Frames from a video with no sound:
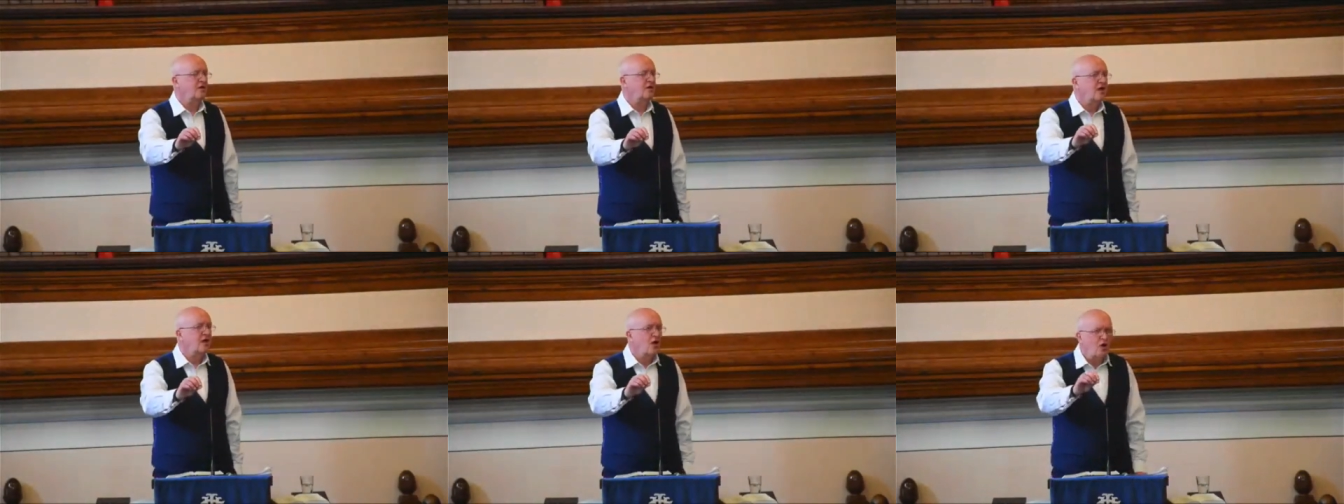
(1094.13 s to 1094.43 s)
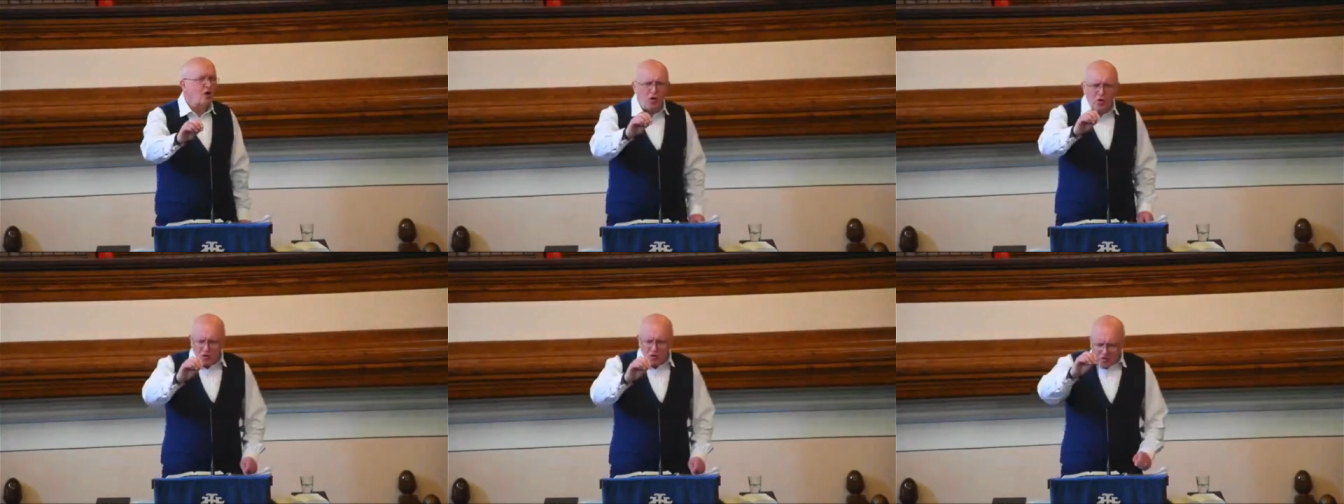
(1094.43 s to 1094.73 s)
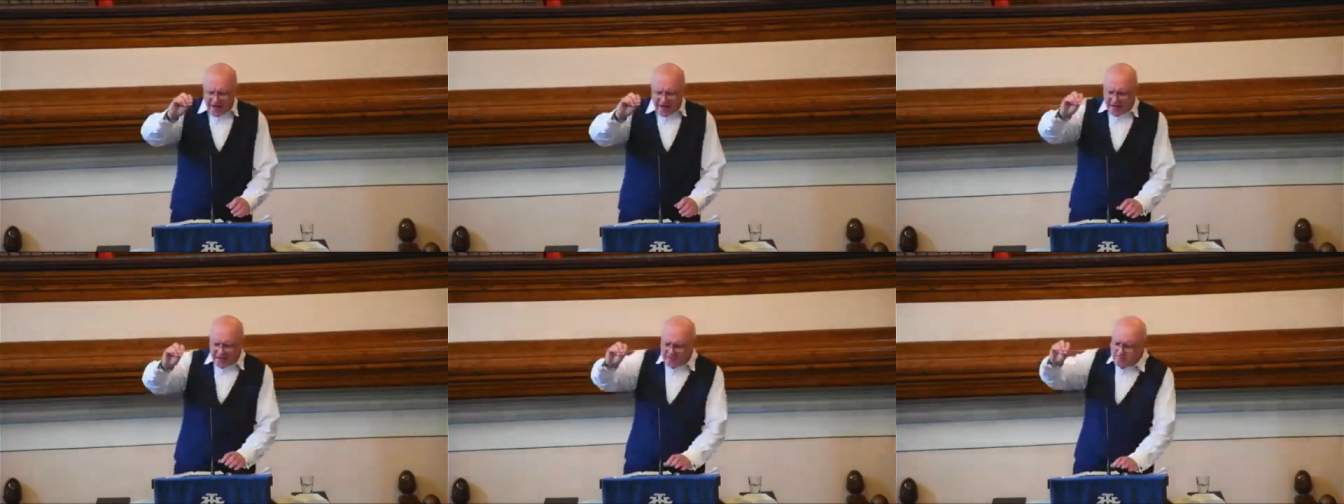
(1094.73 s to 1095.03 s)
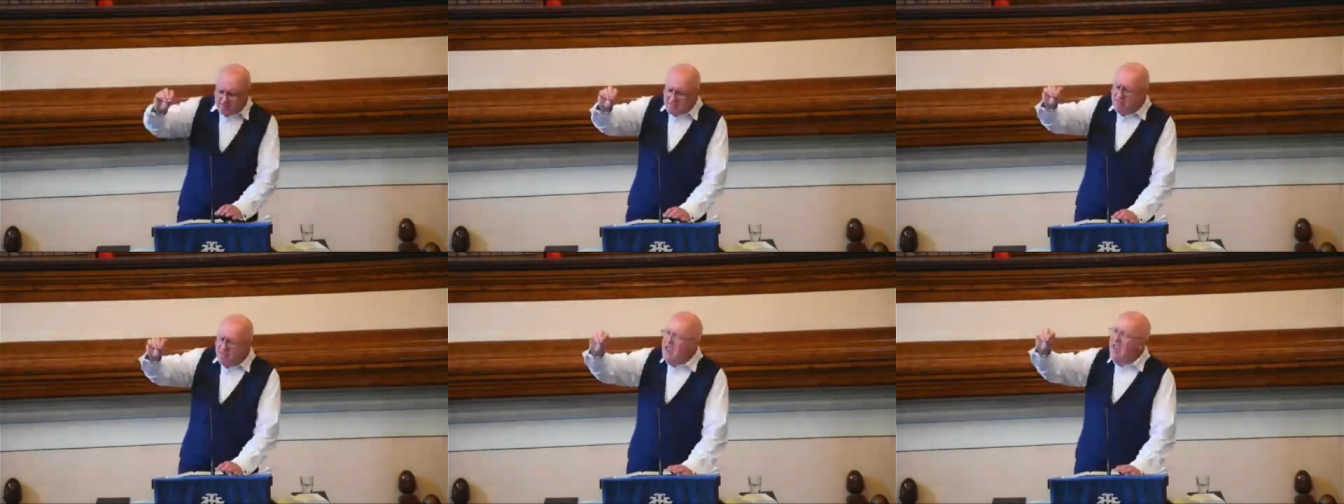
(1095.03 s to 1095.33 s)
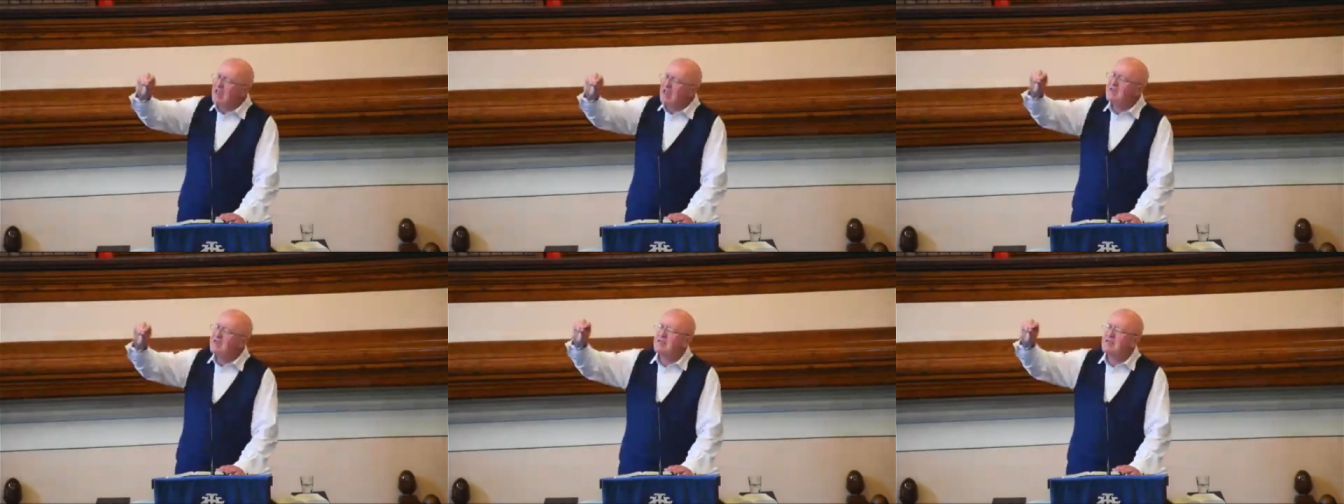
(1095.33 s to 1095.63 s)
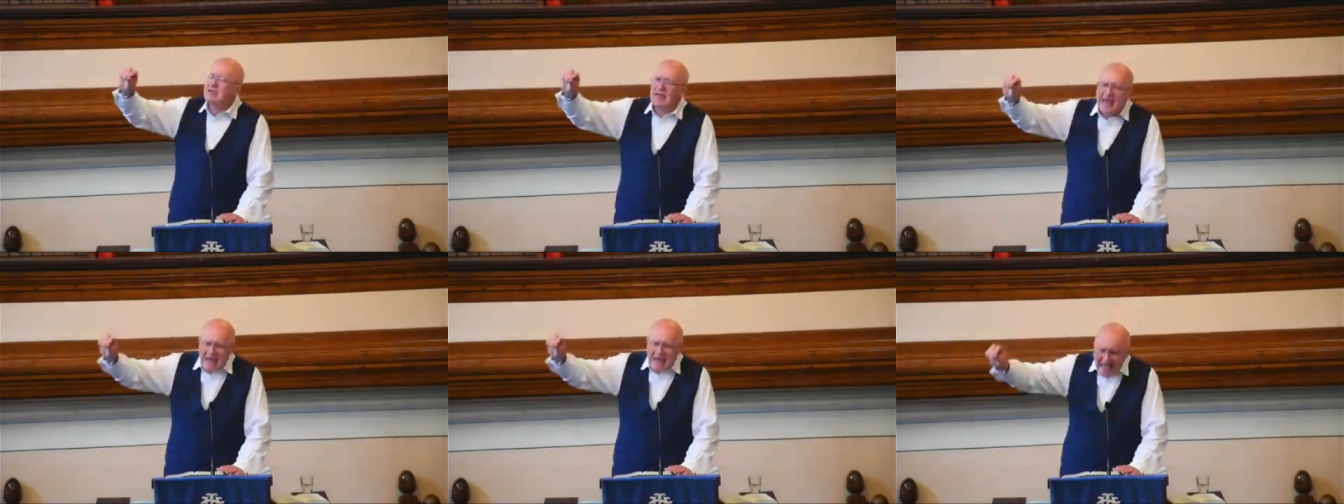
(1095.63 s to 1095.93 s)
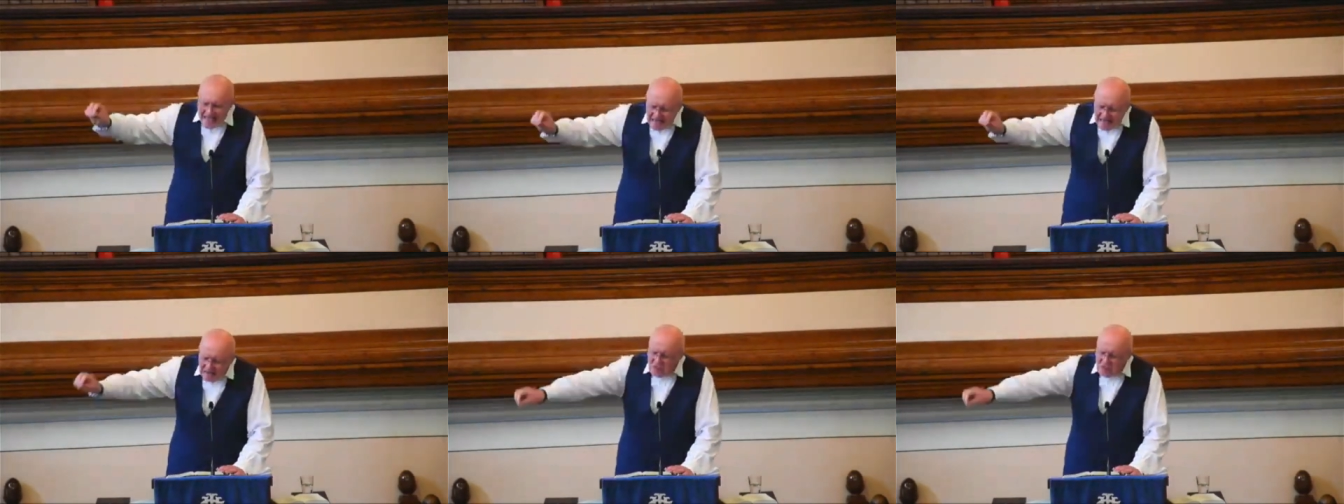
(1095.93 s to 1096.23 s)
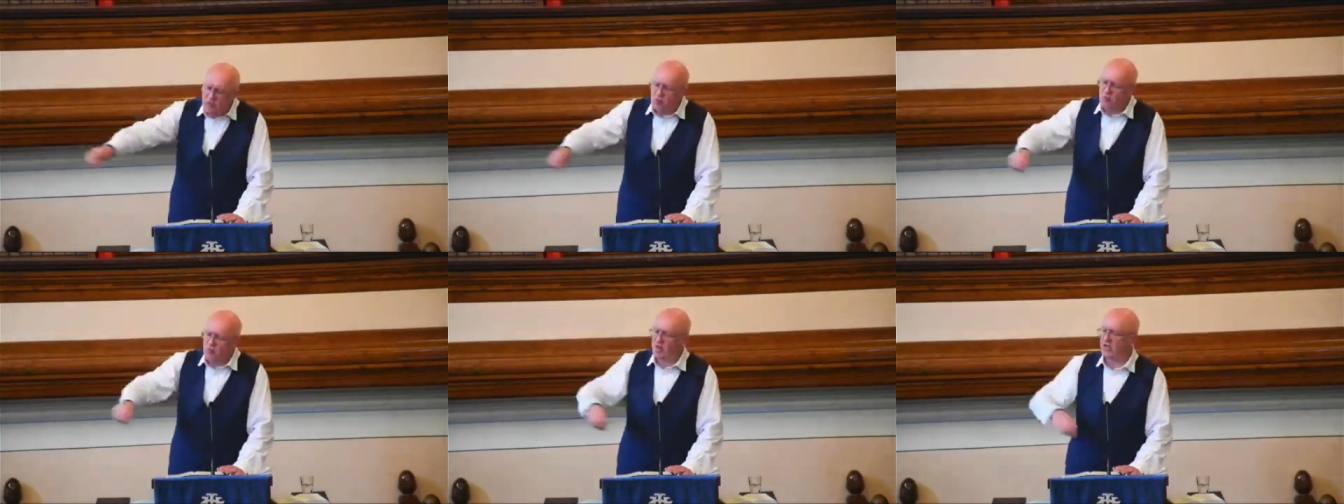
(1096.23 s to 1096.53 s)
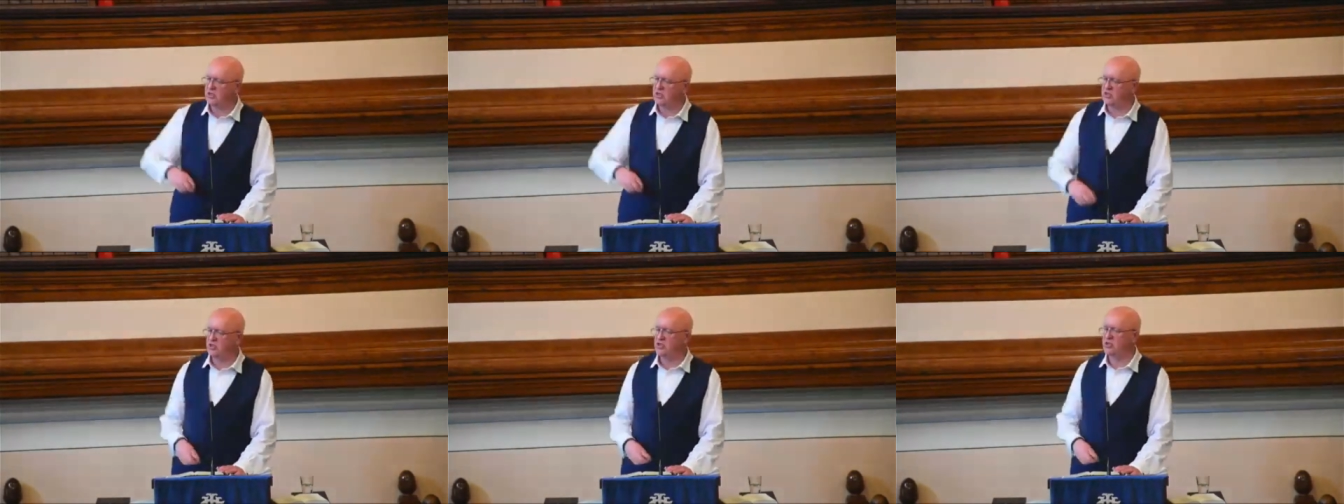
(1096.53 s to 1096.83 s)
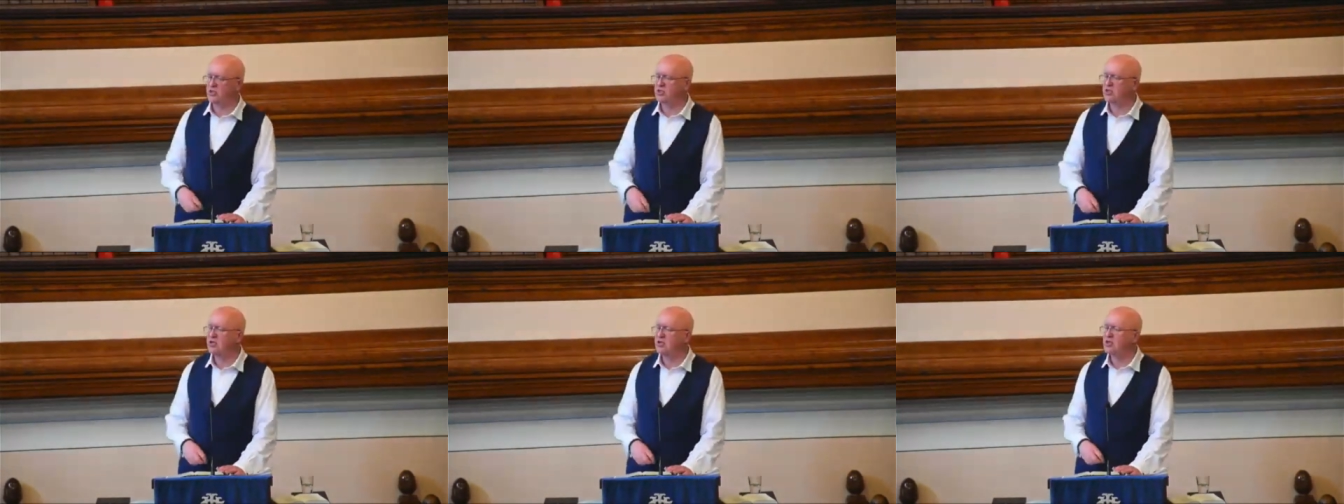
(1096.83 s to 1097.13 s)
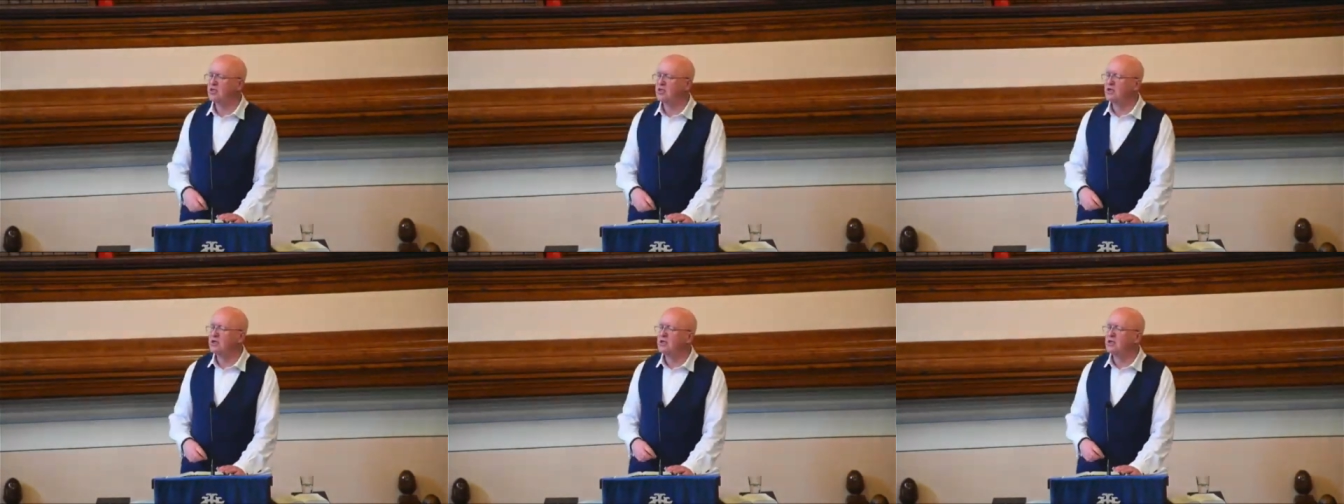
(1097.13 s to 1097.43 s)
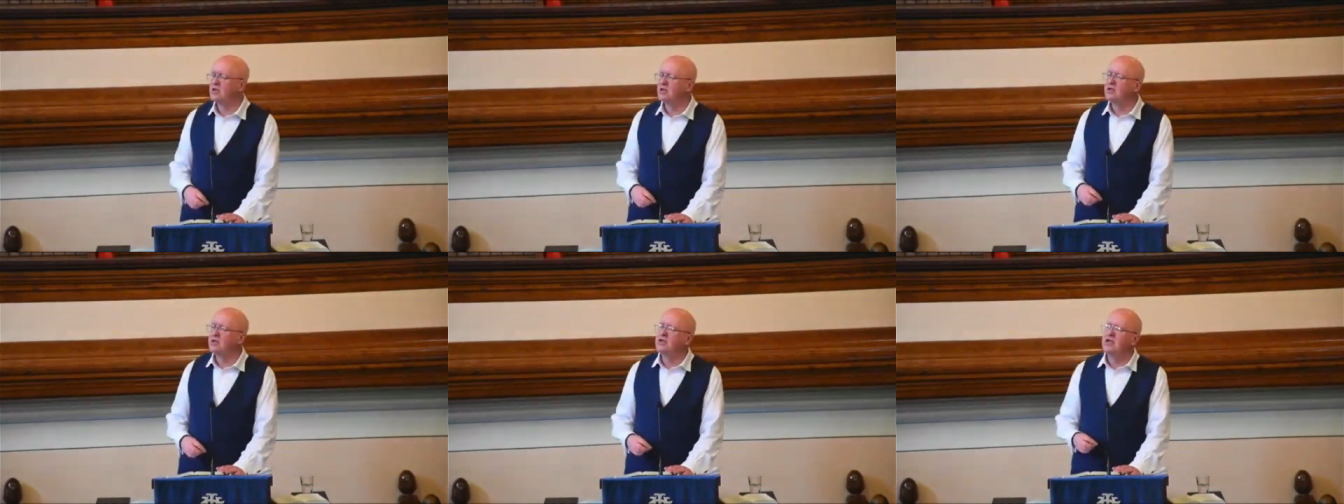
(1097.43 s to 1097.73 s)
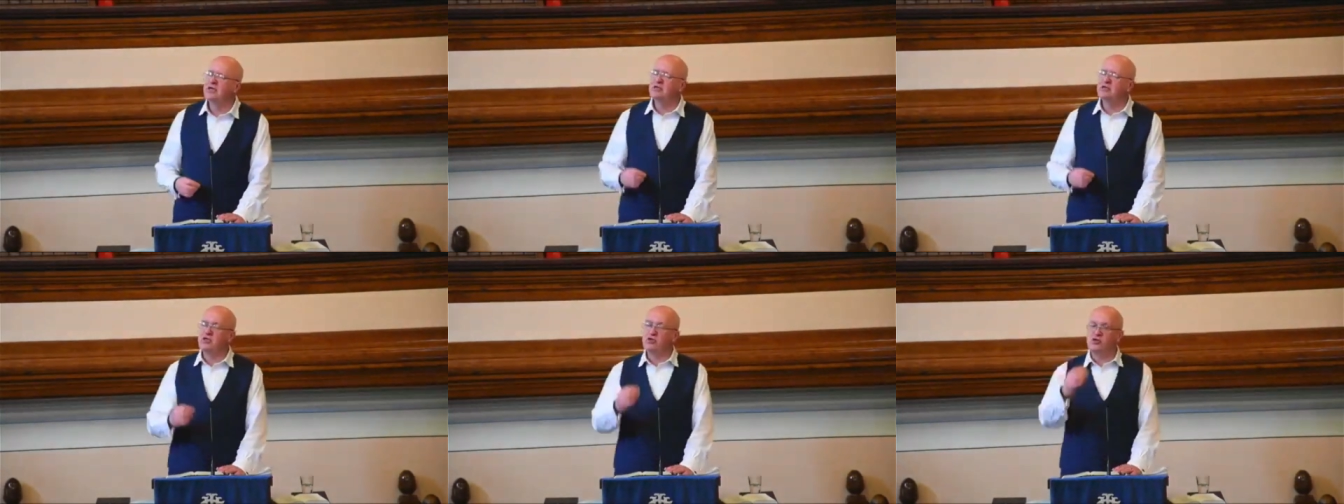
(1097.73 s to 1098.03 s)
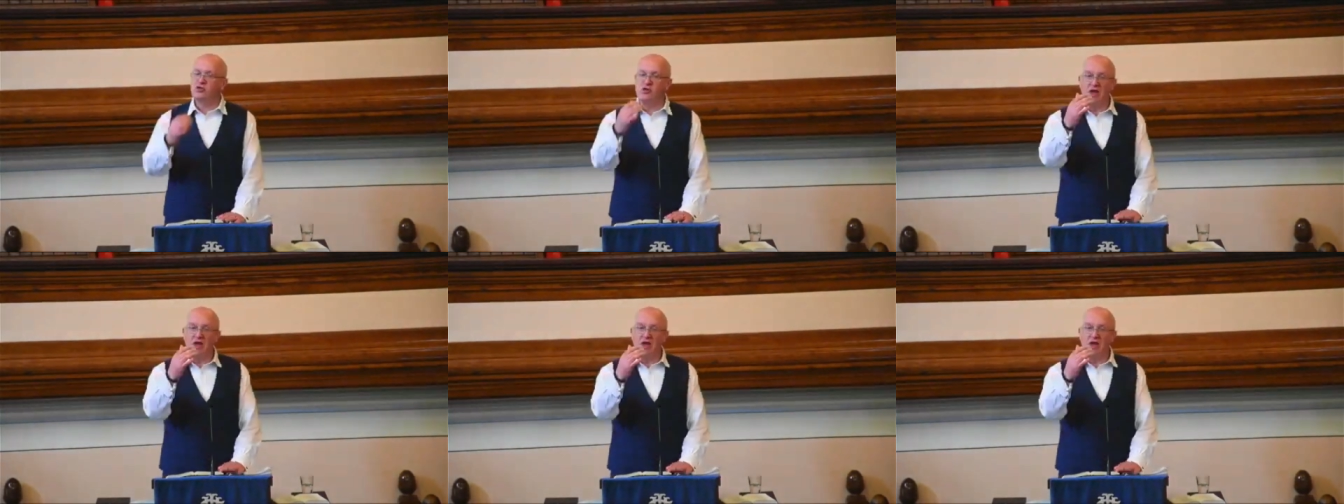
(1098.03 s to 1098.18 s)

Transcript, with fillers: all that mental anguish as you try